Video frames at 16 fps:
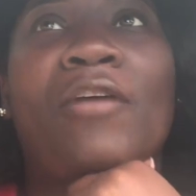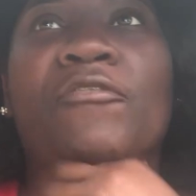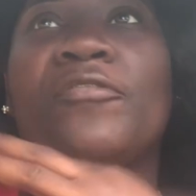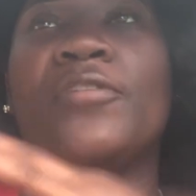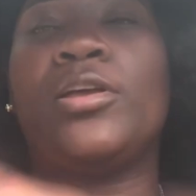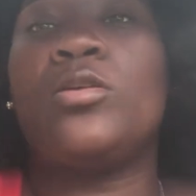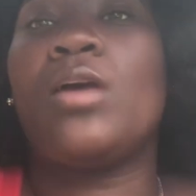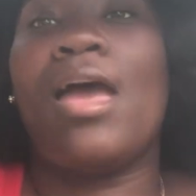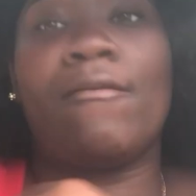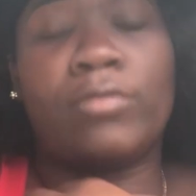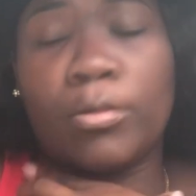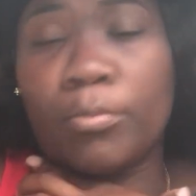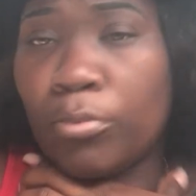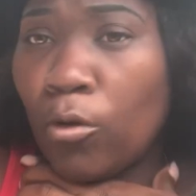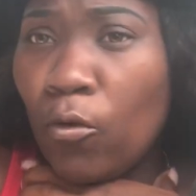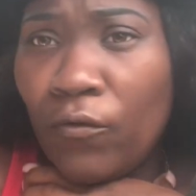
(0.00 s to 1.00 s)
my friend. You have
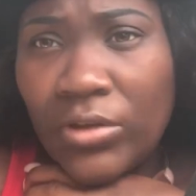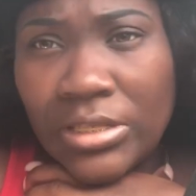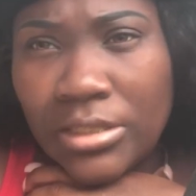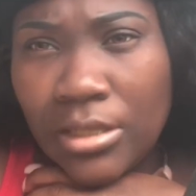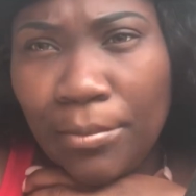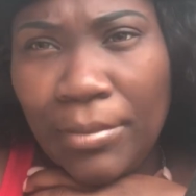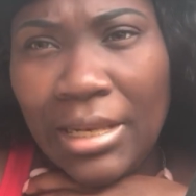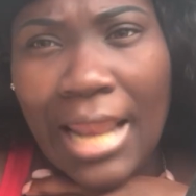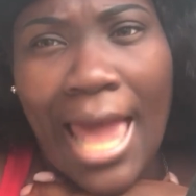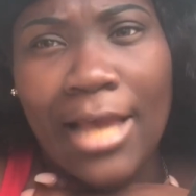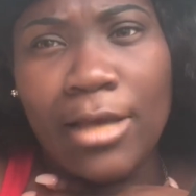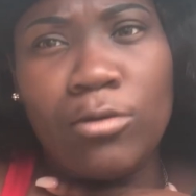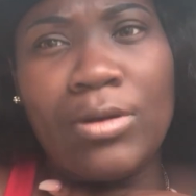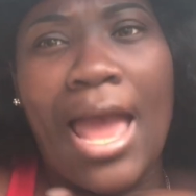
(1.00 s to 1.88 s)
to prove it to me. Like,